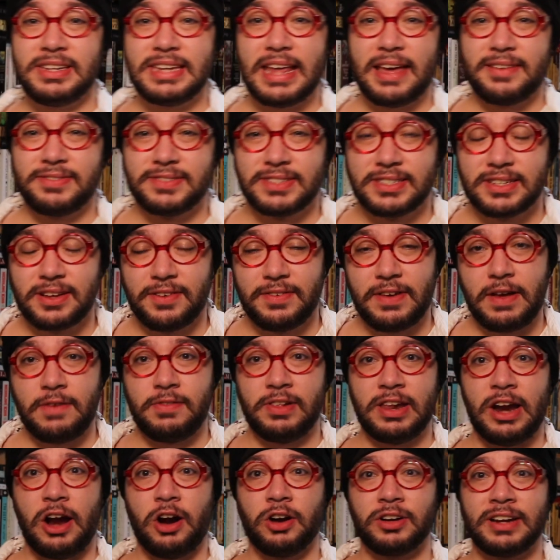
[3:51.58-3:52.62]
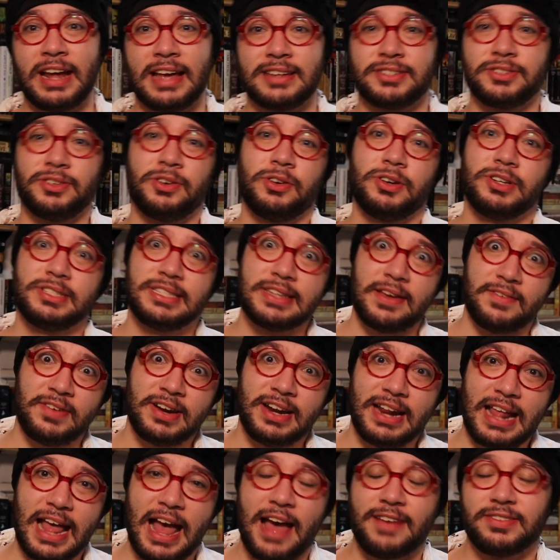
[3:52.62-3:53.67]
Deaths of Evelyn Hardcastle, or
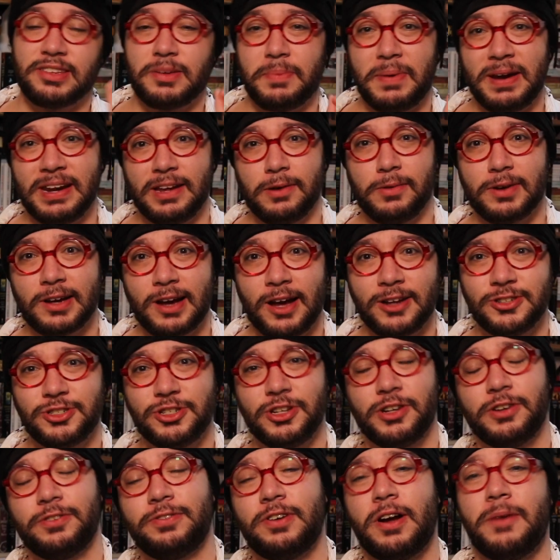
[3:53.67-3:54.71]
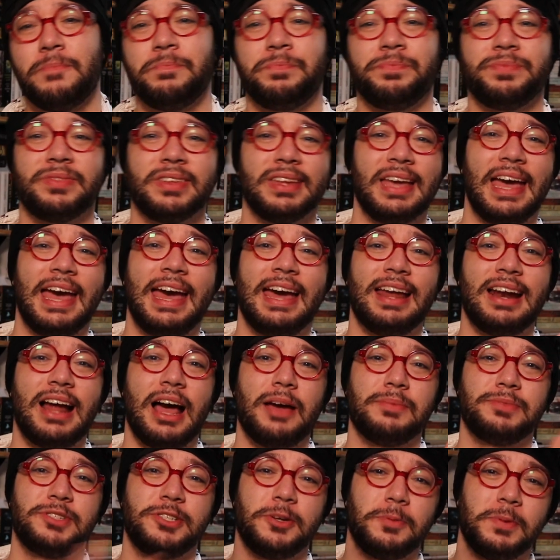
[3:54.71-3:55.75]
7.5, depending on what country you're from. And
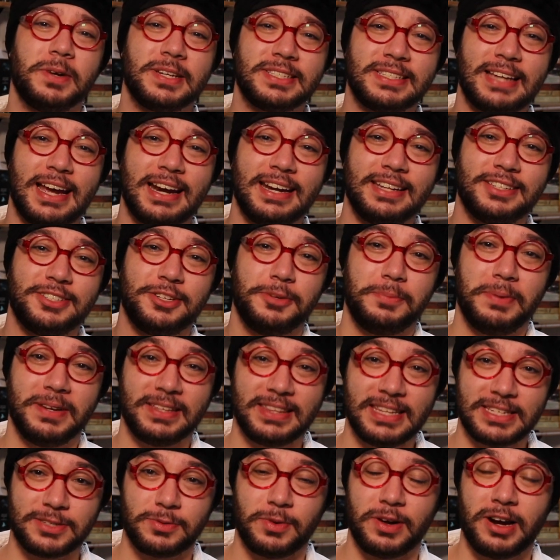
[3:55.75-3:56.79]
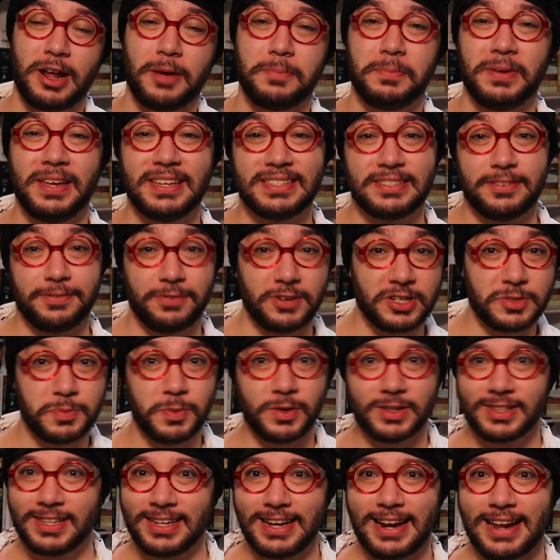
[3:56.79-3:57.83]
I'm super excited to pick this one up because the first
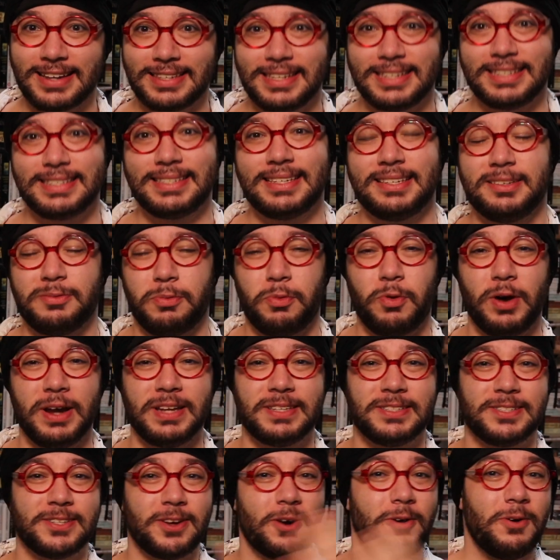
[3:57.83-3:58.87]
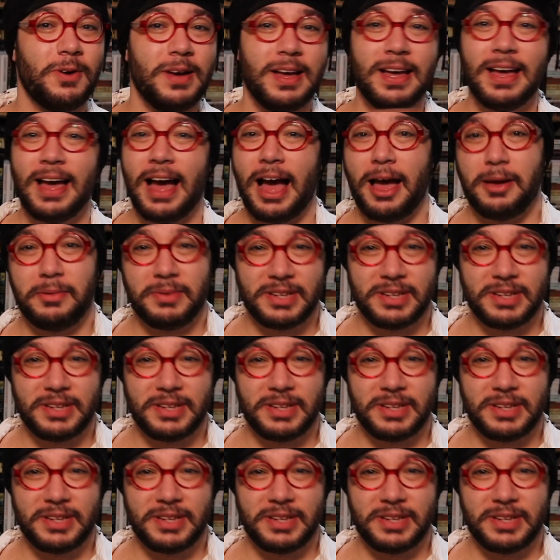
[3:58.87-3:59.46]
book did not disappoint, so I'm